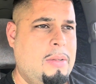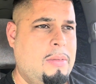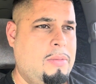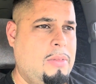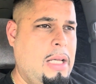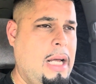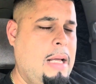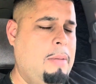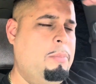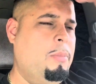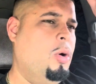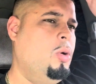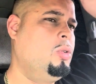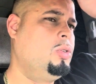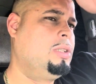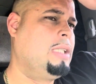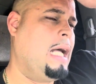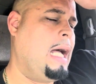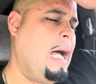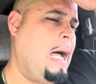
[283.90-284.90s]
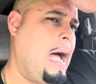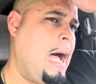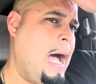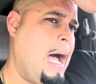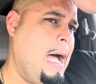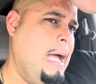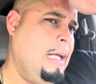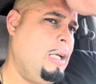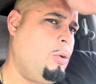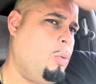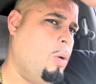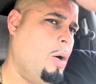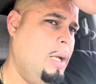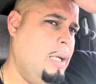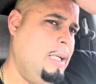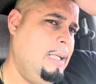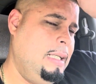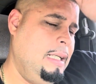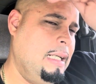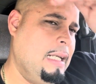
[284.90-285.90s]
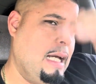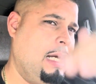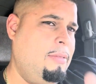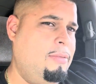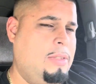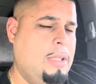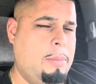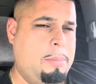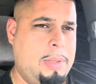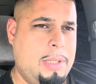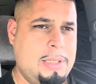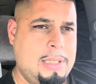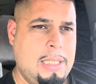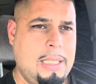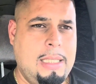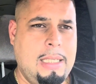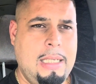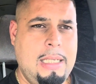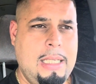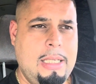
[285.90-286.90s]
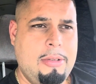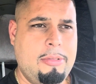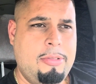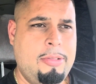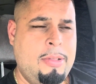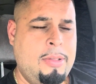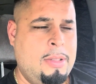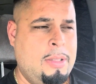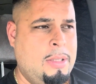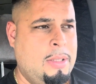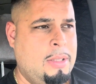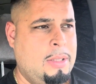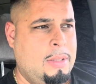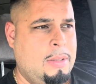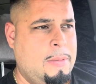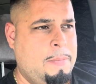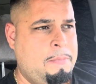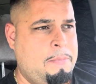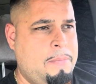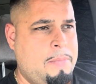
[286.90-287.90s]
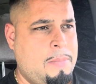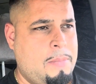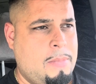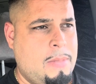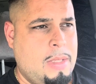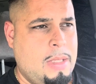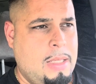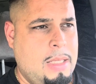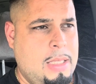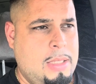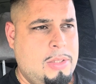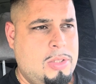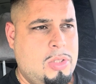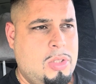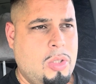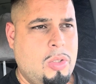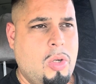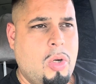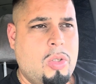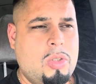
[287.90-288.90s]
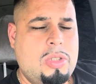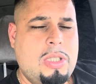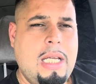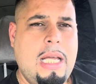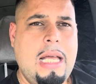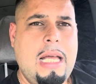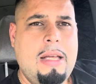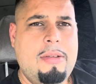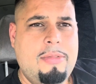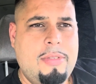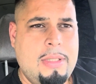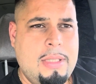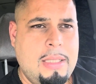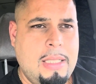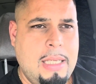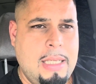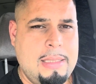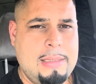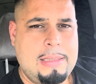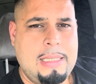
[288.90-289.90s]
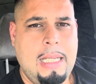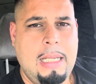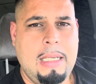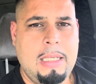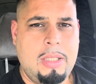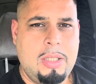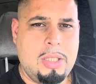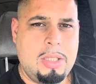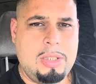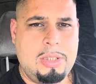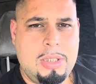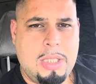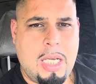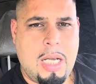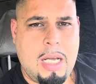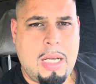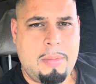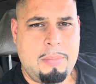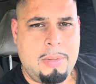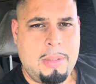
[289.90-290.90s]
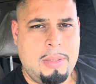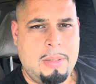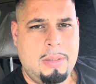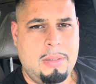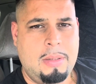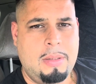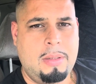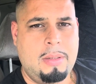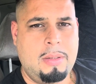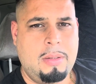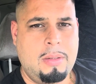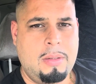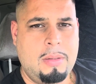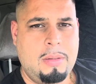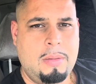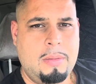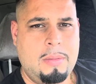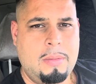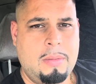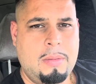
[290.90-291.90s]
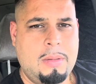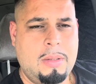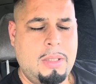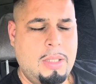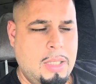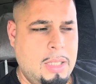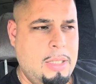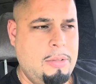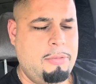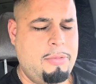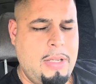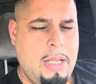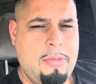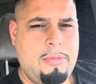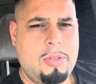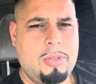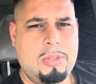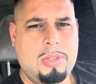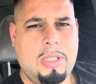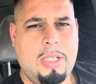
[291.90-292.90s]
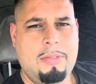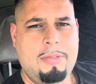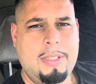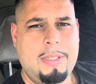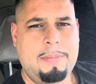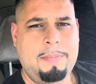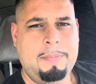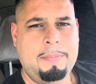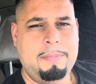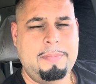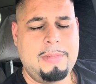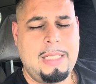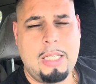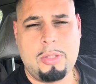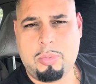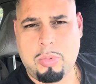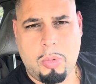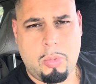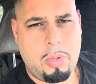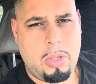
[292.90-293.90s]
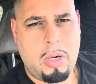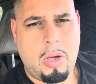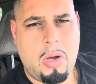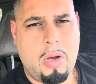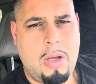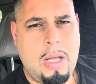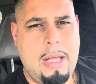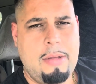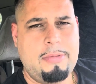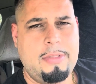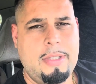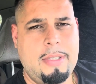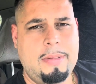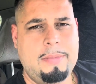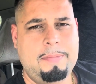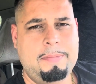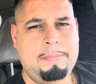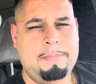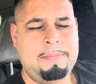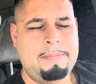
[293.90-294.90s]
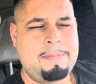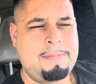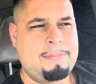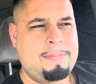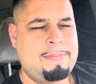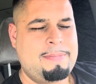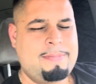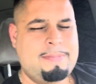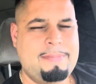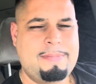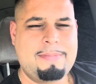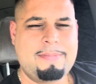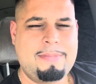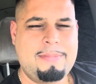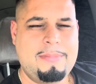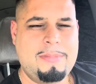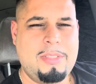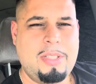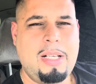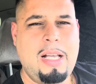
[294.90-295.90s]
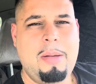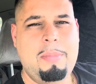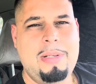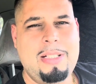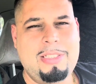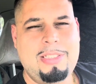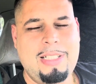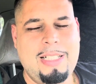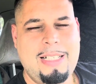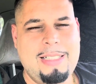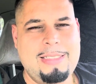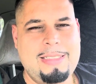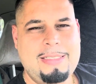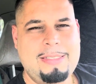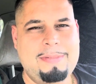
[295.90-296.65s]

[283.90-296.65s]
the most high quality life that a person can live is to go to heaven and say, good job, good and faithful servant. That's what we're all after. God bless you guys.